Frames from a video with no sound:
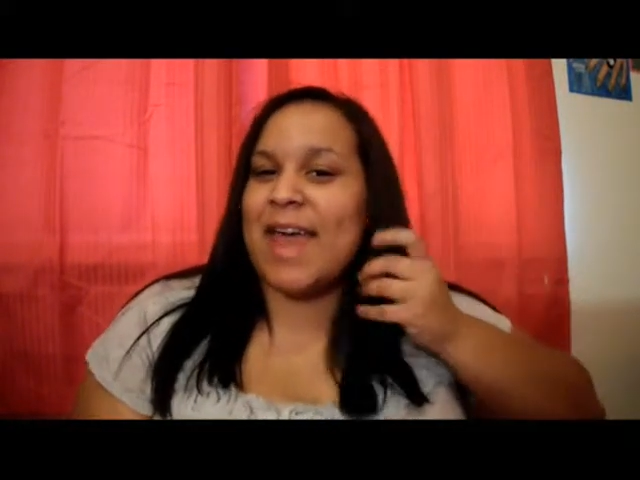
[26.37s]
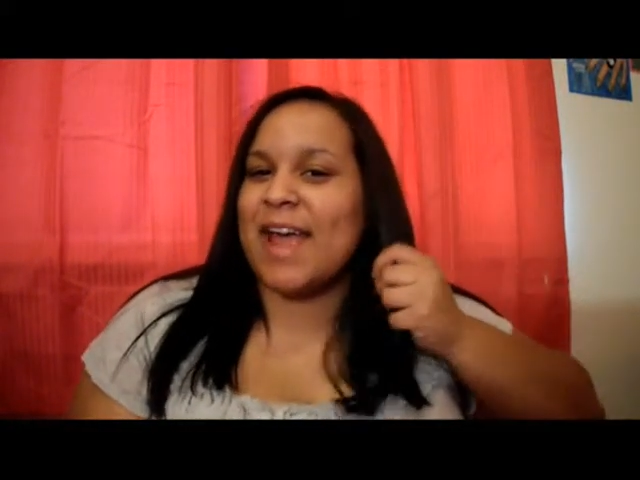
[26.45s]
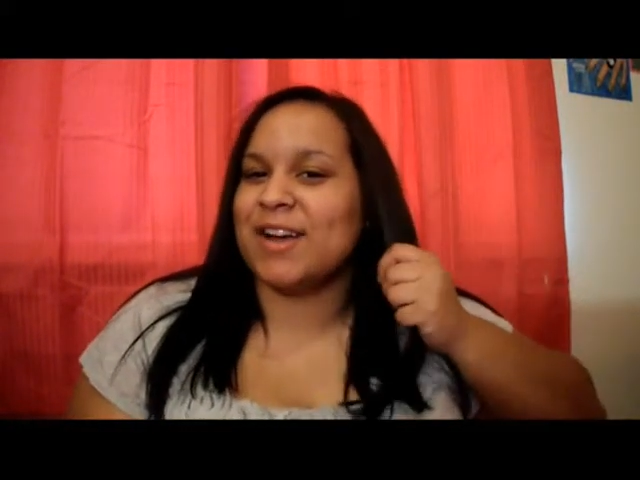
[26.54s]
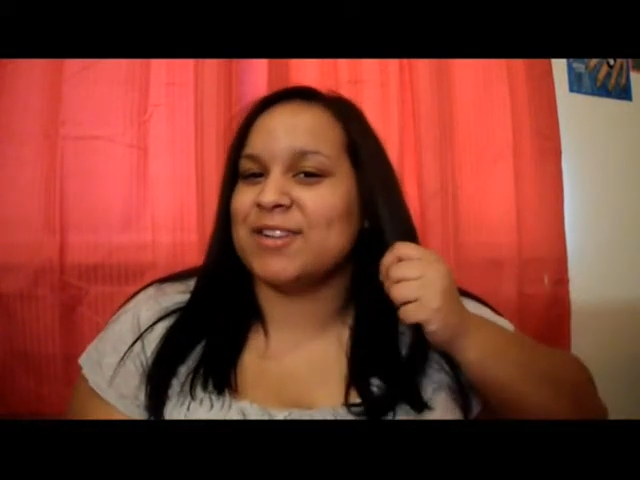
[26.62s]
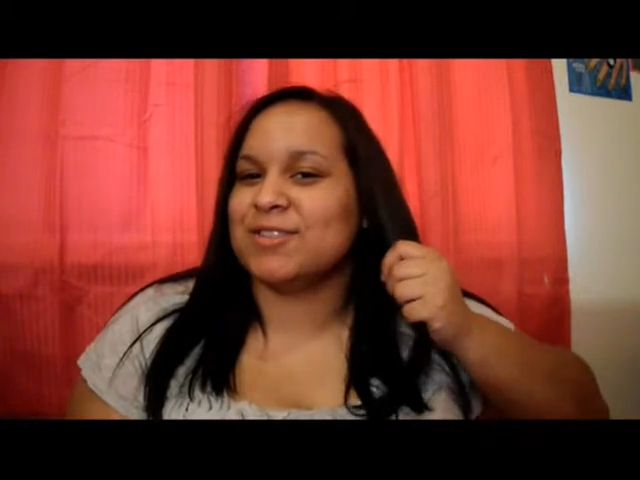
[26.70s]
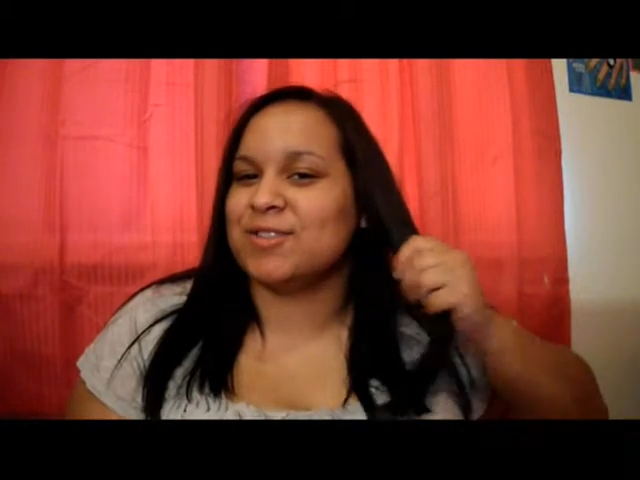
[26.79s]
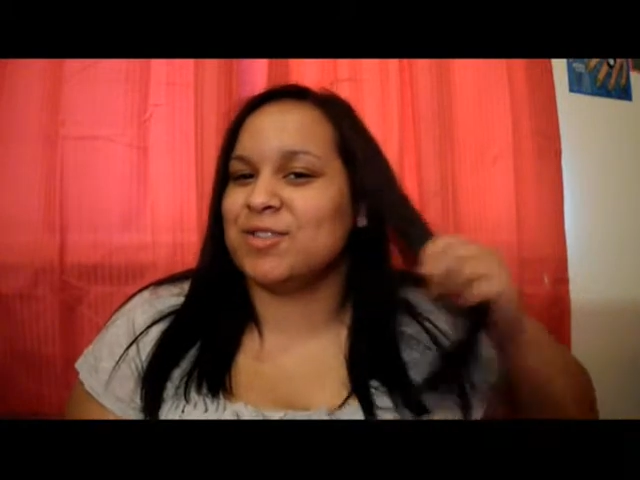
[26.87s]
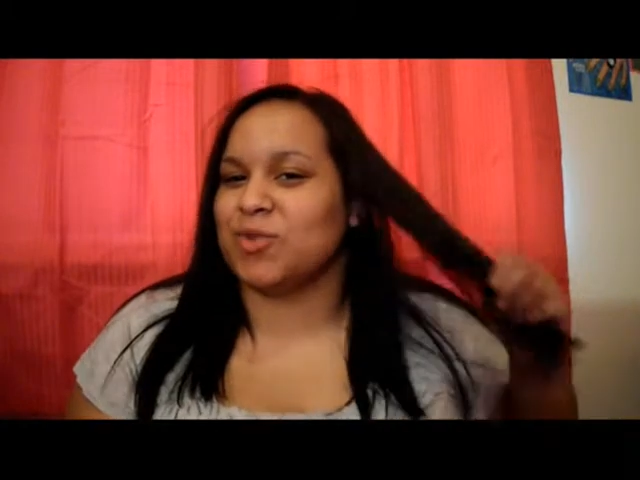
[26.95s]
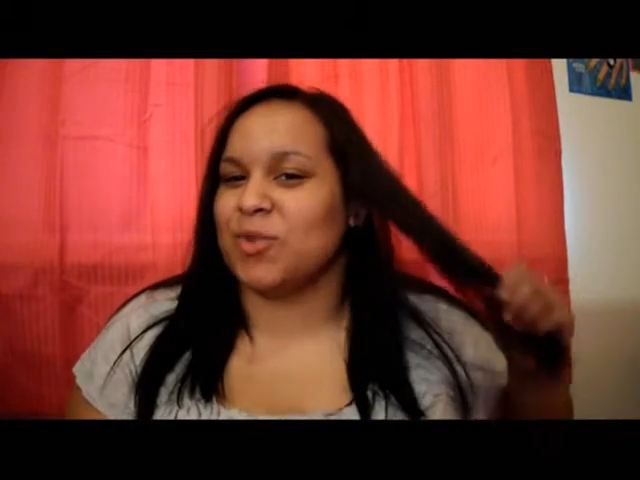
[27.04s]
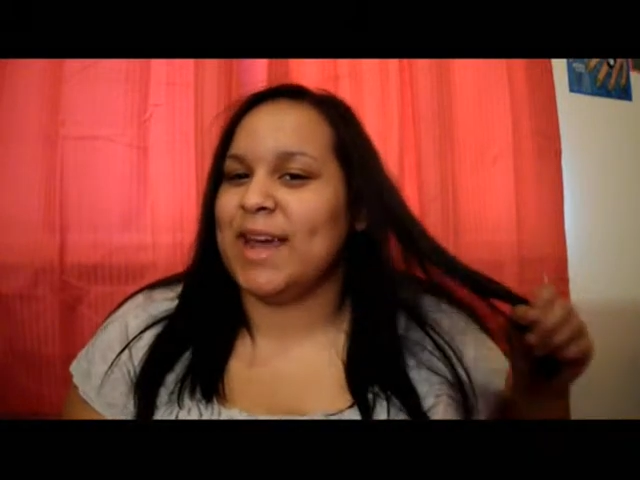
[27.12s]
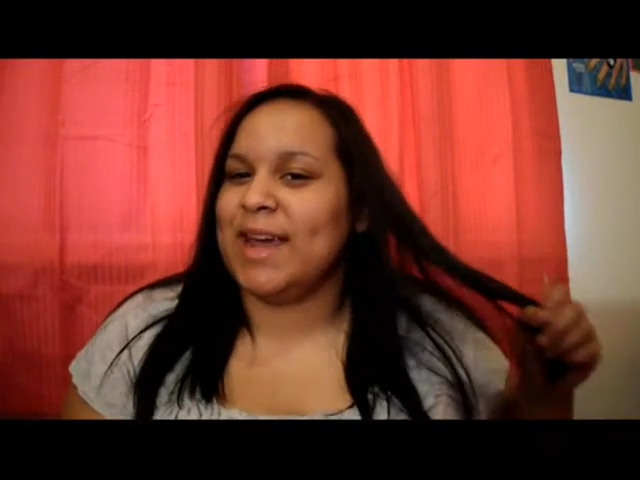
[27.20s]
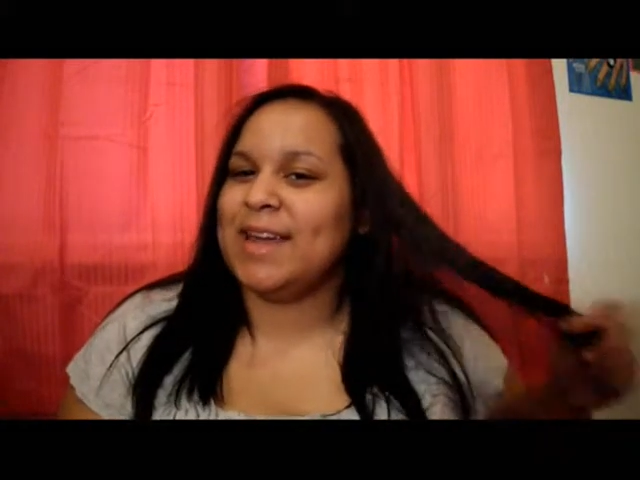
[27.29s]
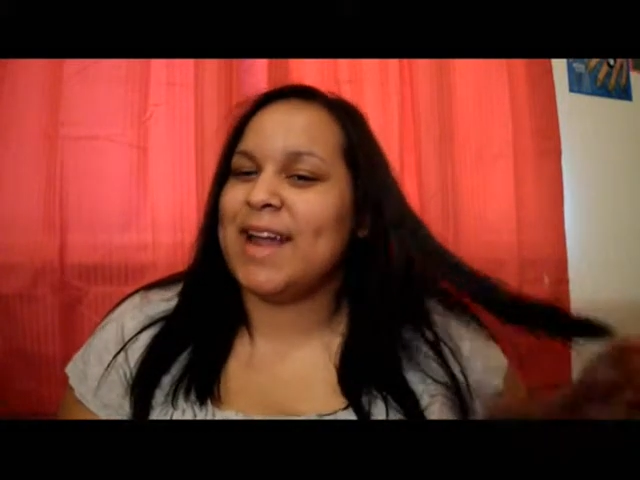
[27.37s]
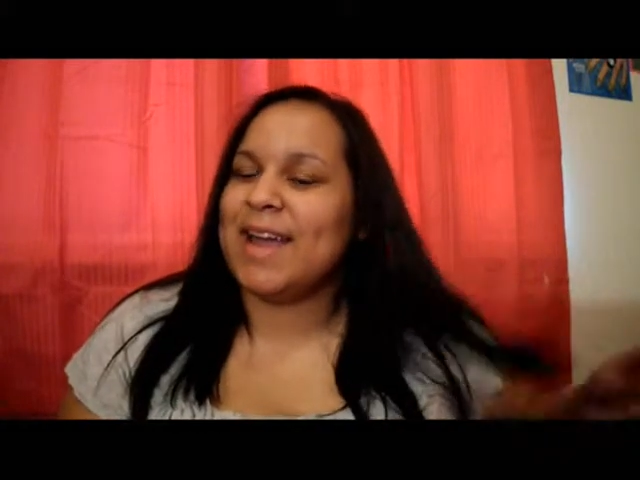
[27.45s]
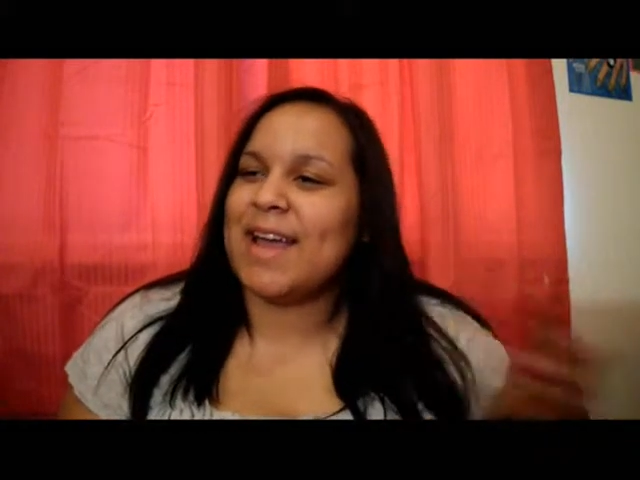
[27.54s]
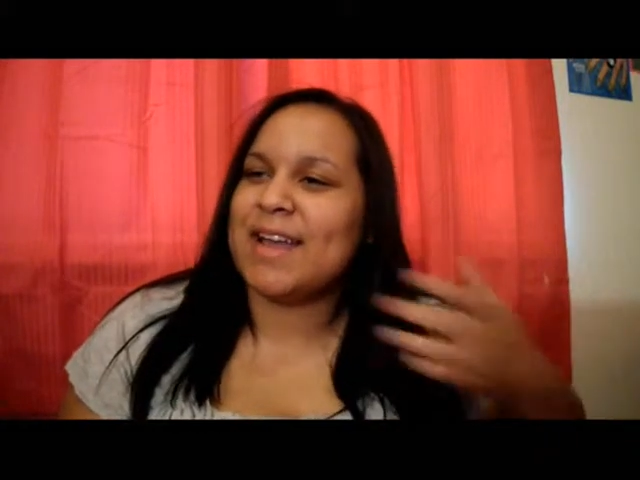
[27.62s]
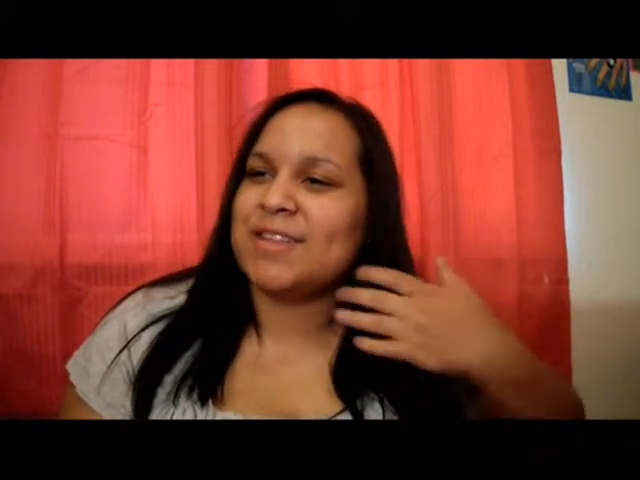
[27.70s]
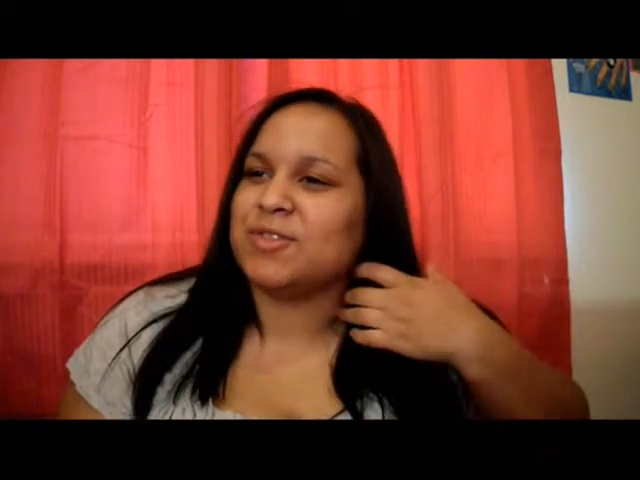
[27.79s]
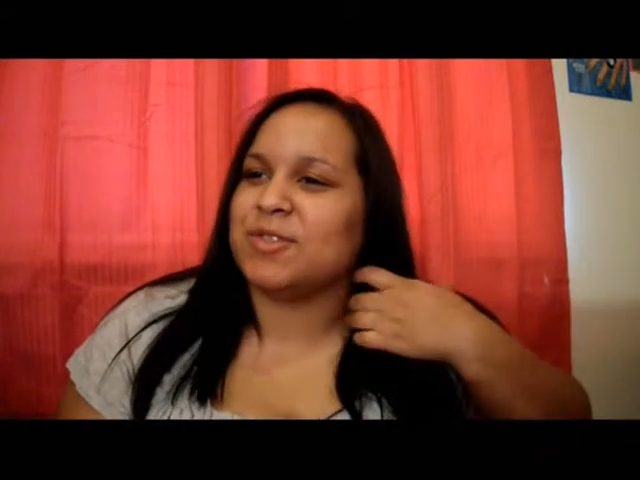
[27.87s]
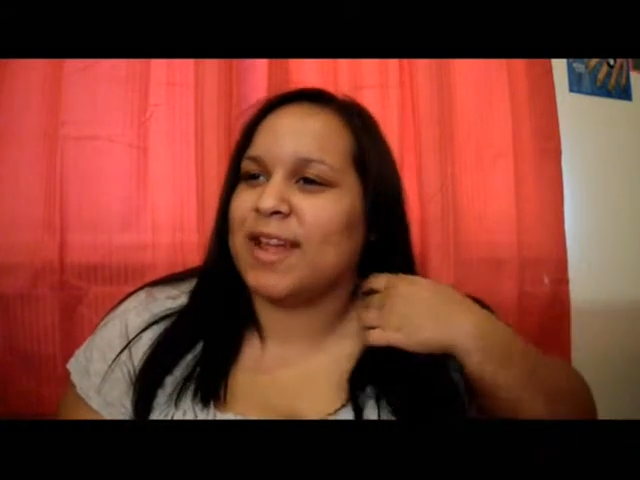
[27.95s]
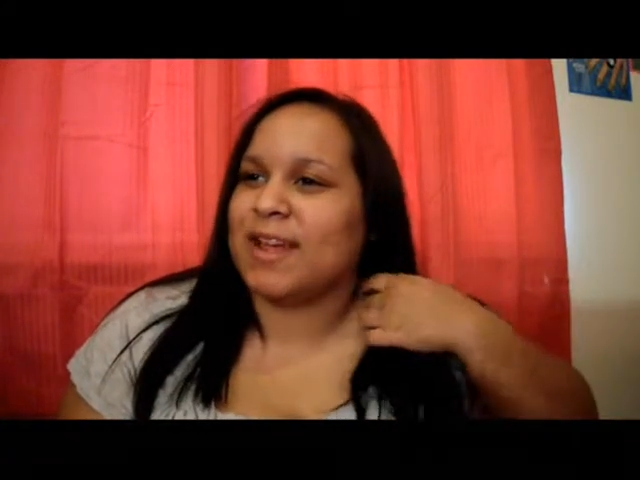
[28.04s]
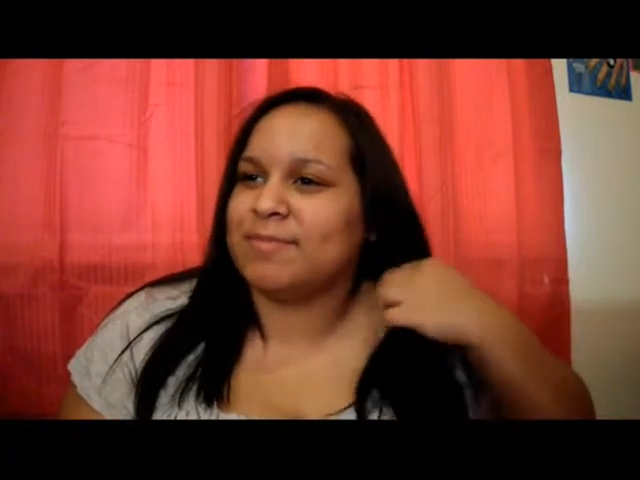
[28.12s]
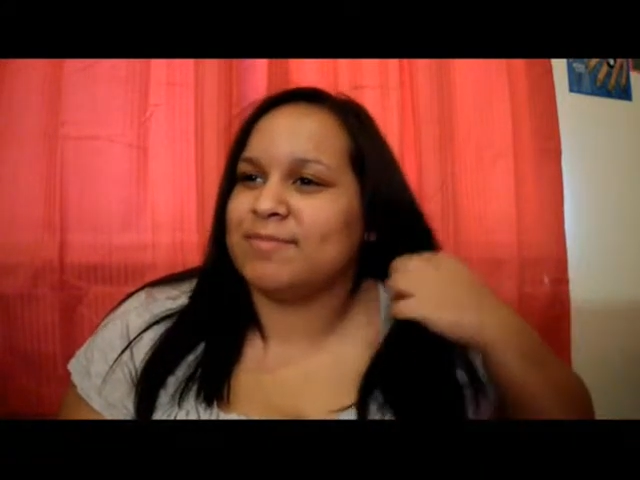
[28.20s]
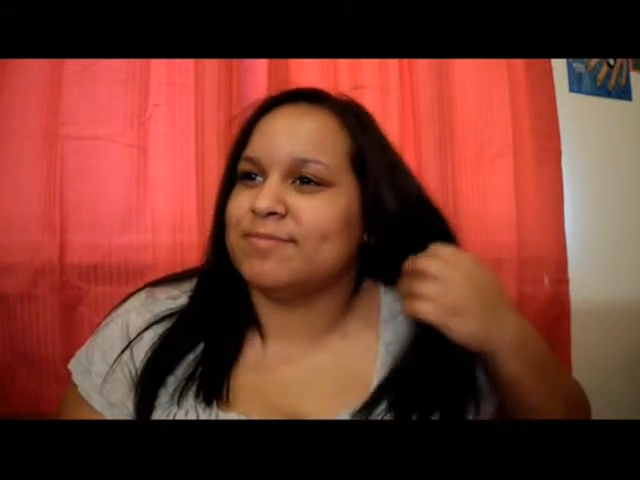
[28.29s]
hair straight, I guess, or
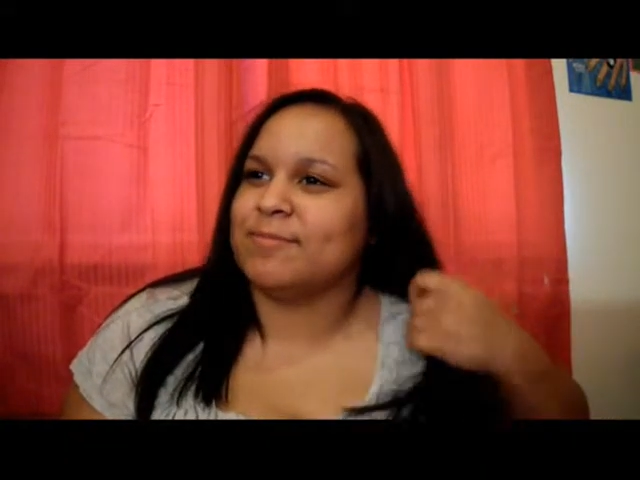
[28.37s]
like